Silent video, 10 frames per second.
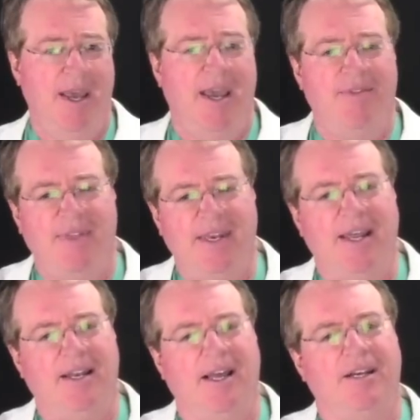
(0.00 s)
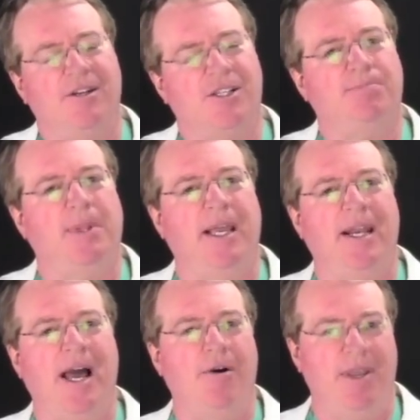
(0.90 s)
And then I'd like to
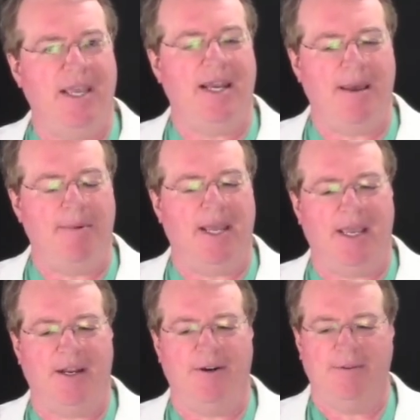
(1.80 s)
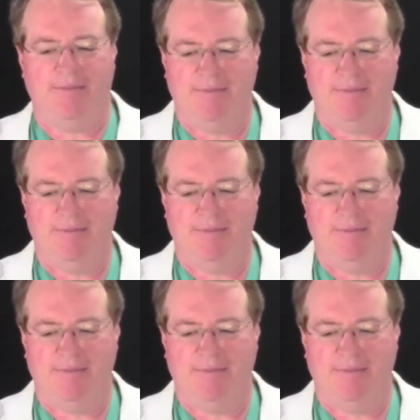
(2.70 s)
explain how E&Minator,